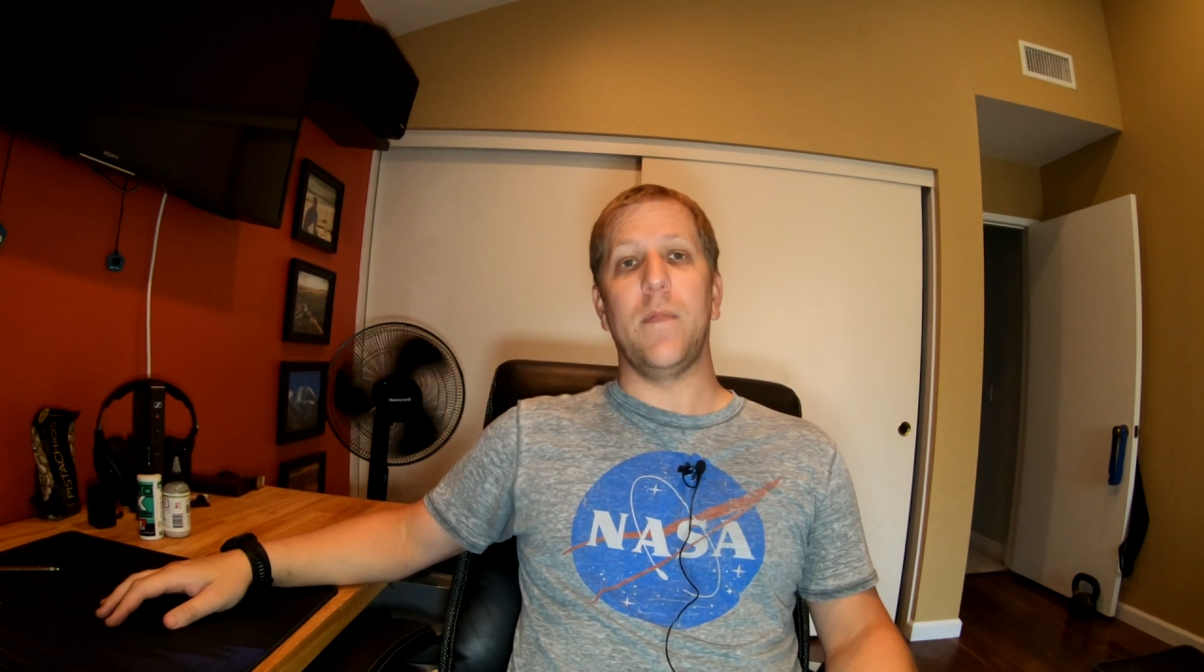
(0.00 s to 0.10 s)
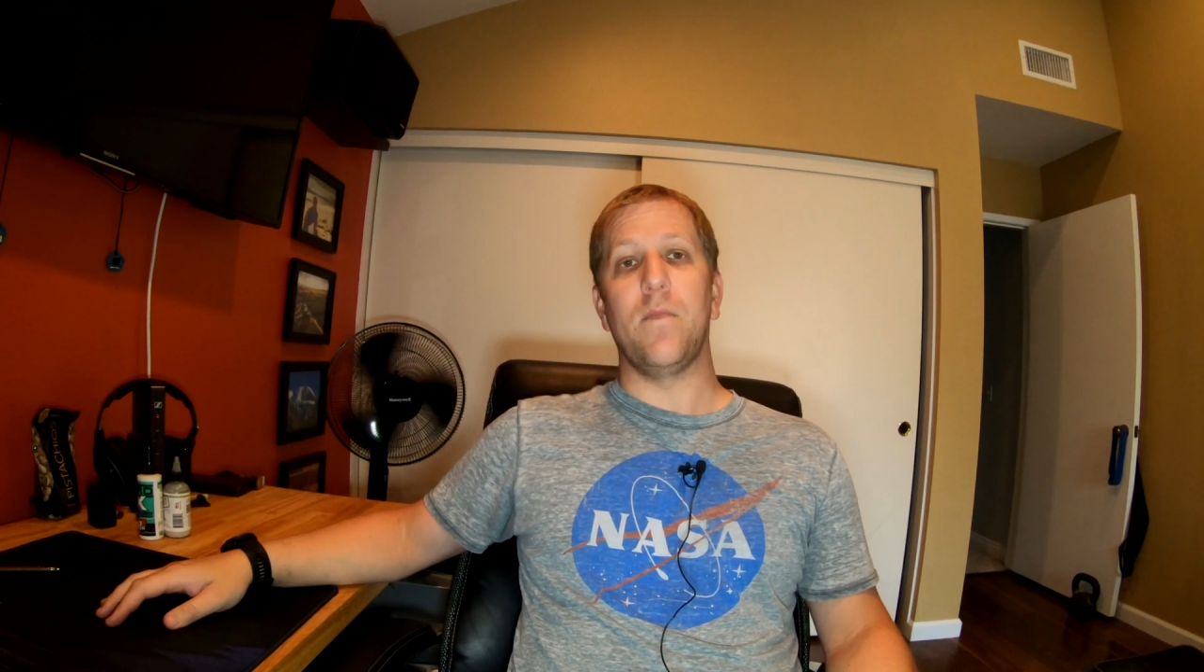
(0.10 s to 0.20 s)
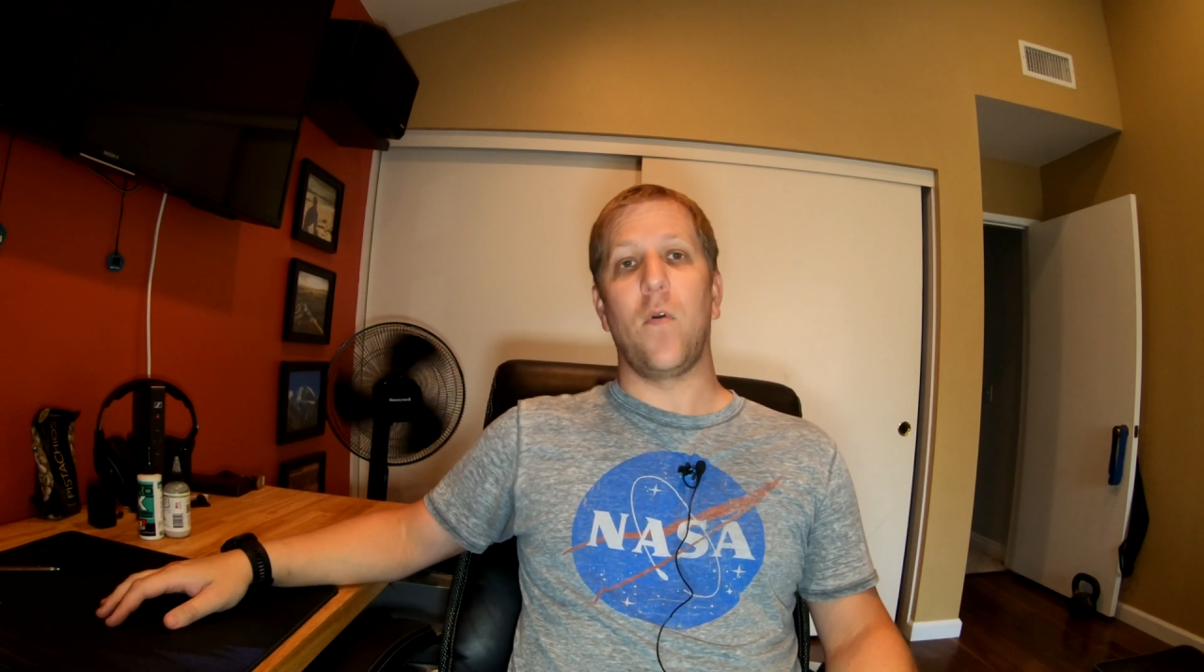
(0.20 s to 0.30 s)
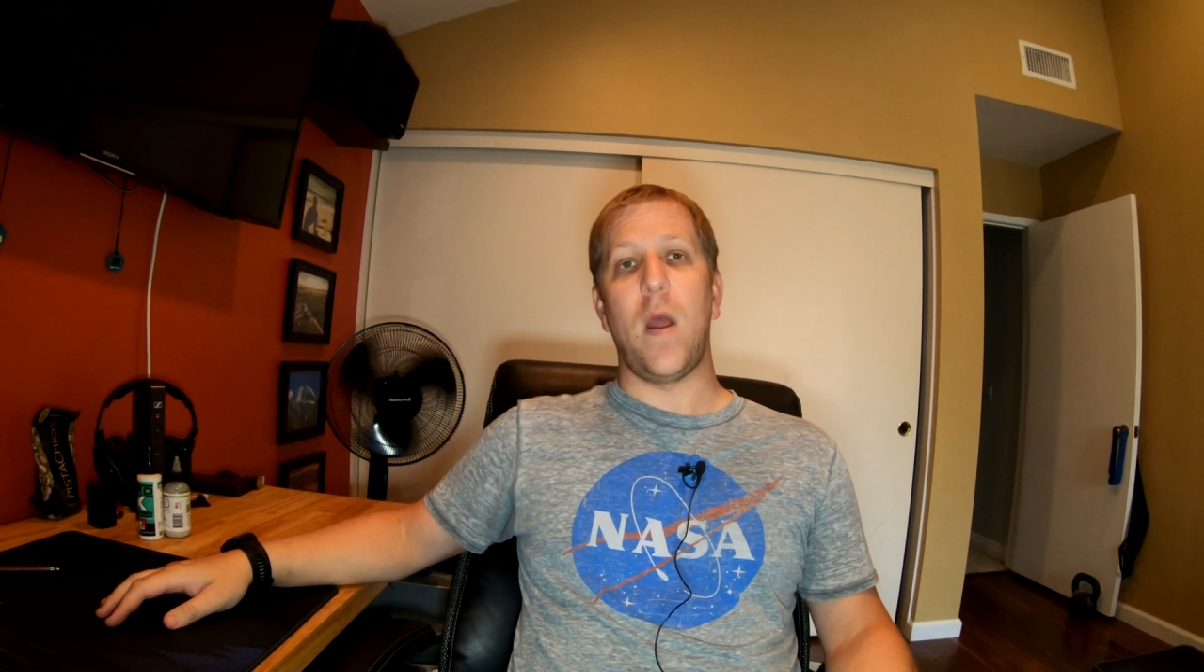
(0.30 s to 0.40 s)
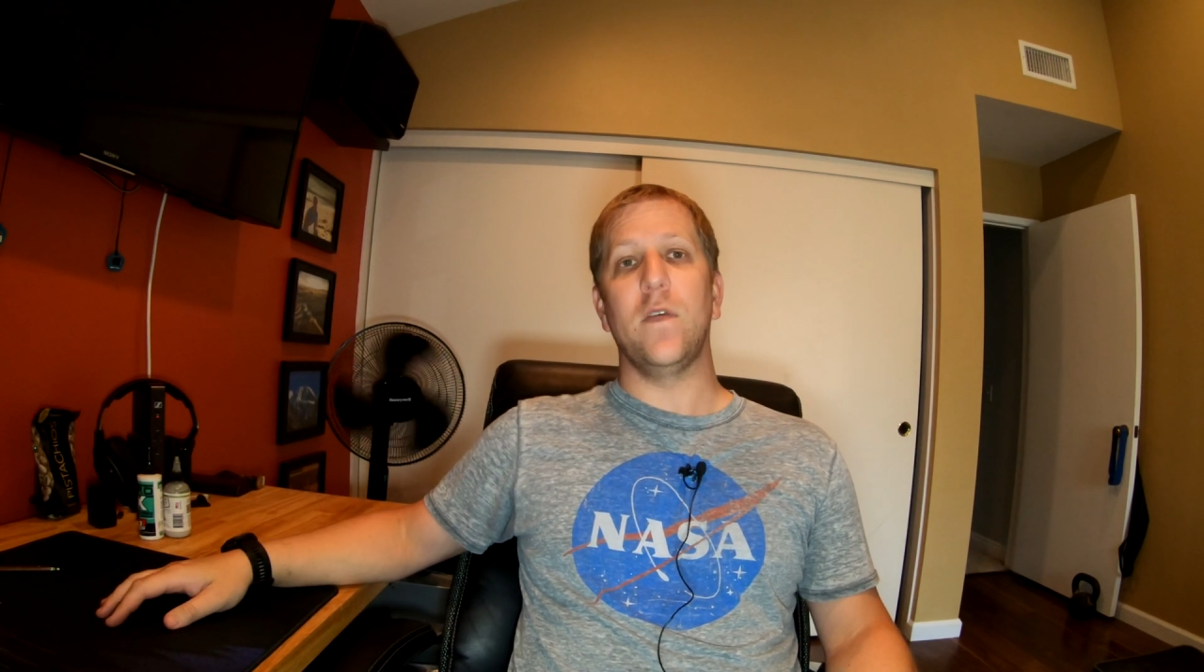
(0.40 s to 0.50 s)

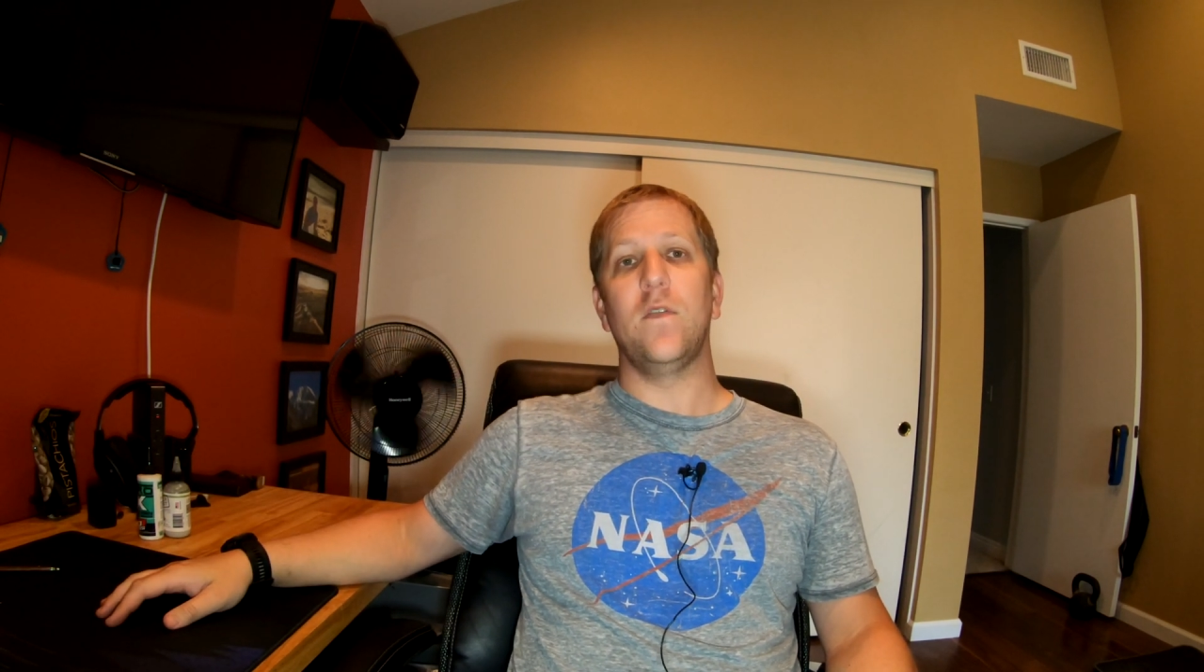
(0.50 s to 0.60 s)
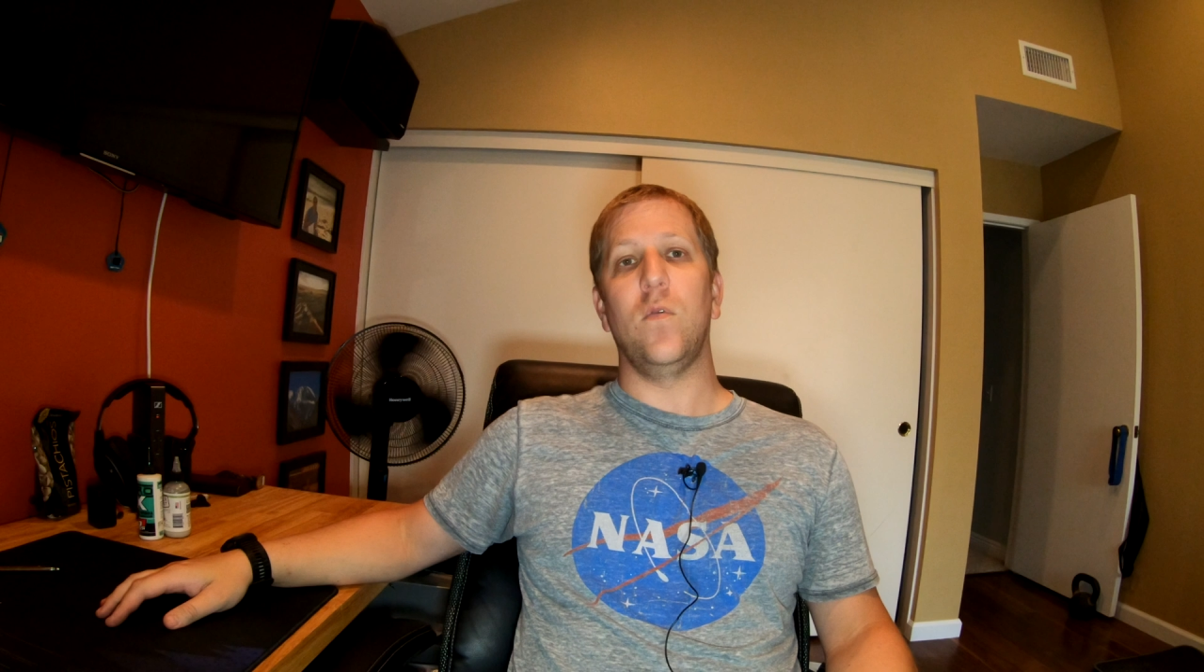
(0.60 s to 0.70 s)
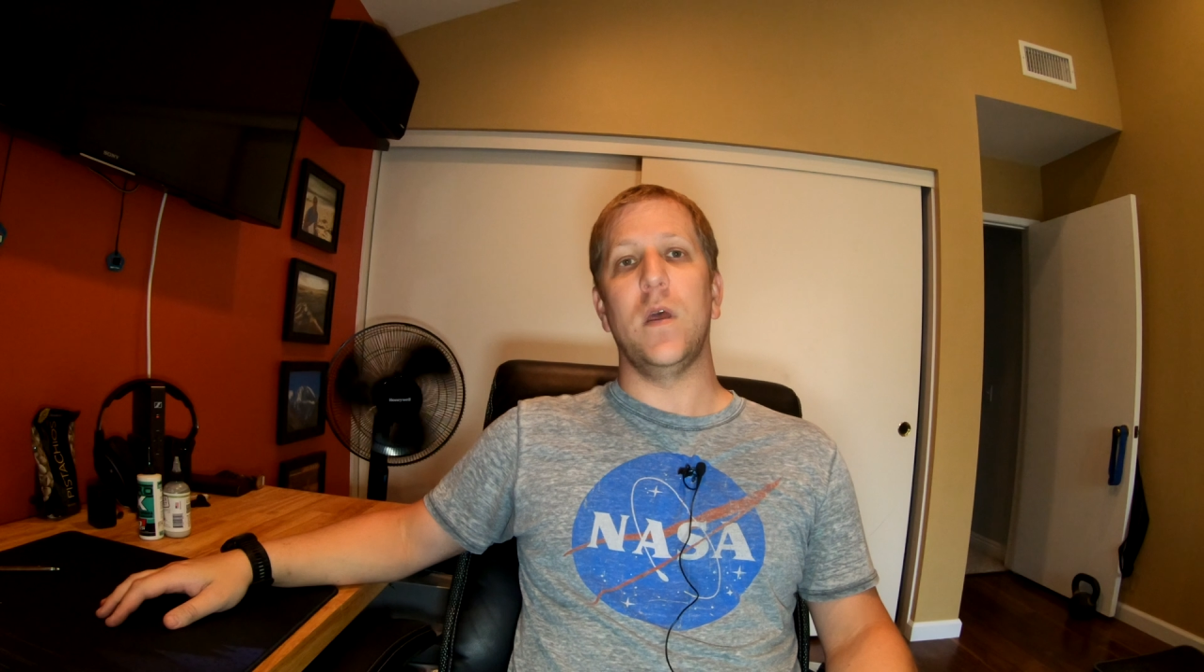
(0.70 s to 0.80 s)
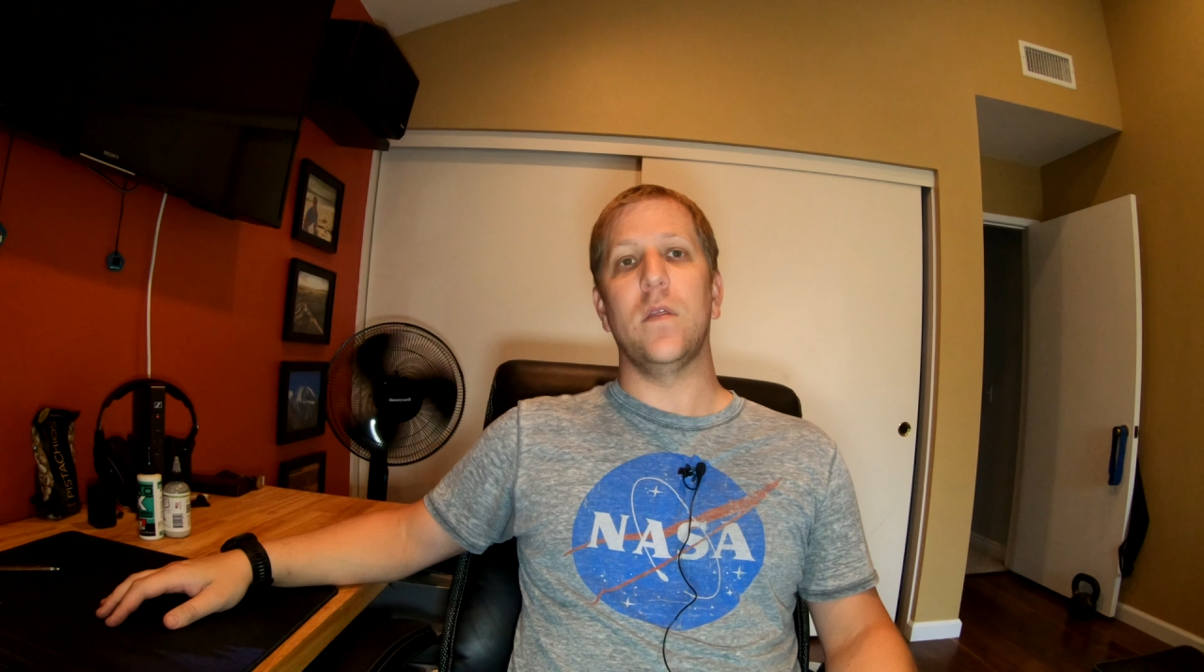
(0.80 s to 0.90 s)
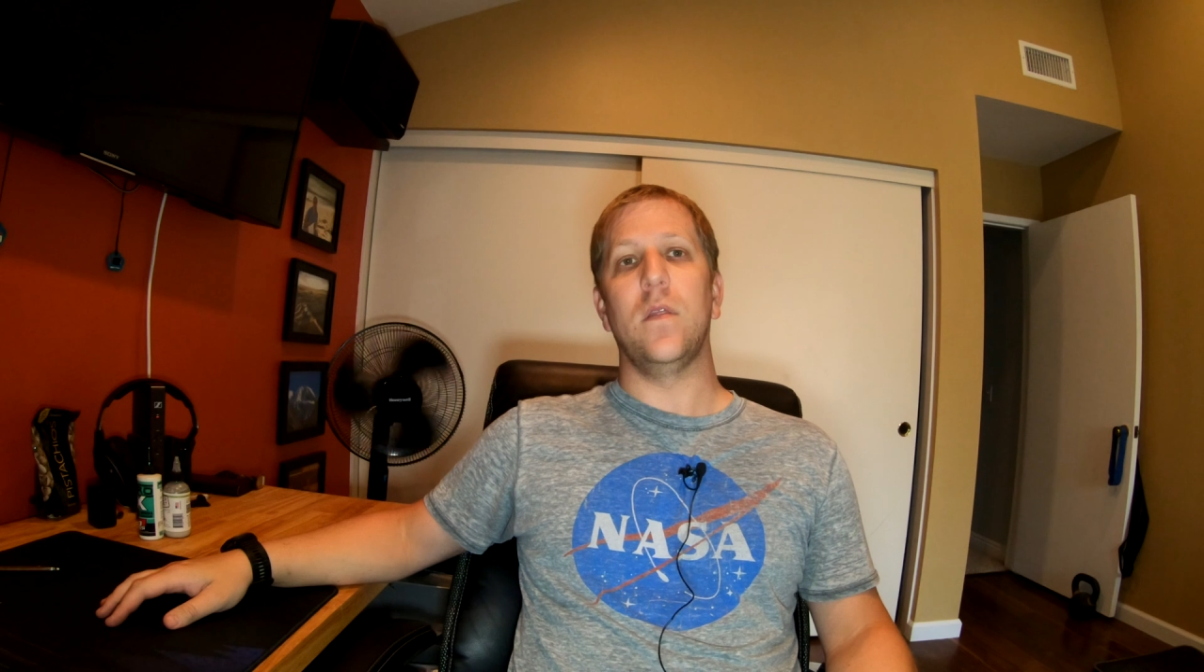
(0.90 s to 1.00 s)
impressed
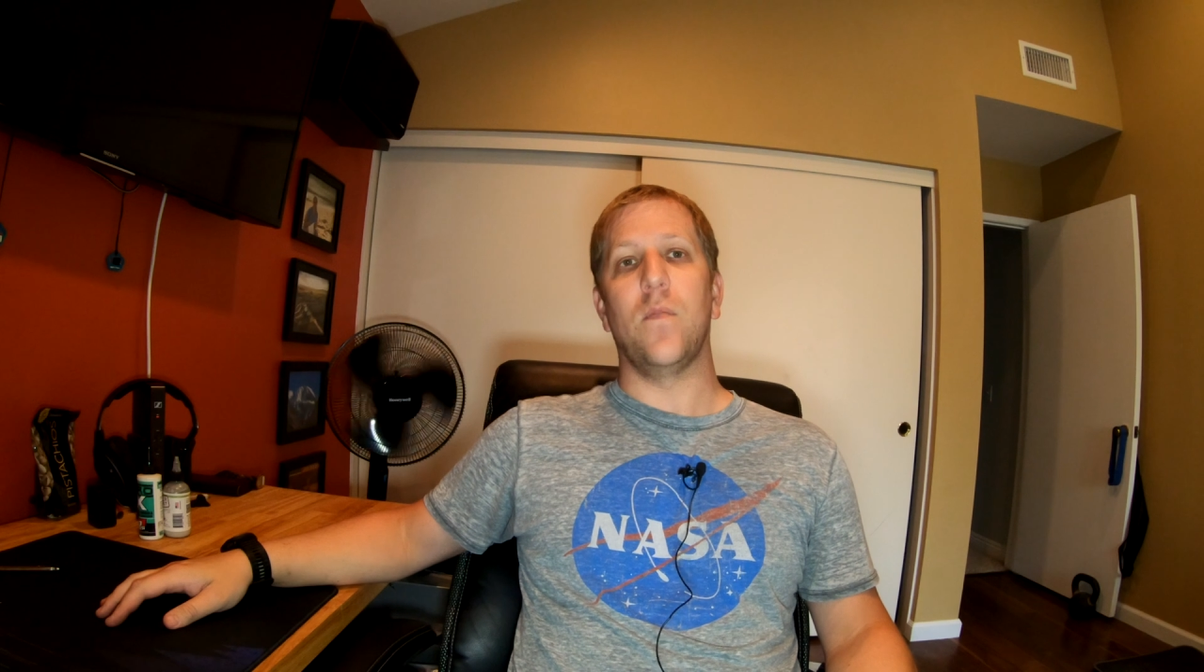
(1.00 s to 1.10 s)
with the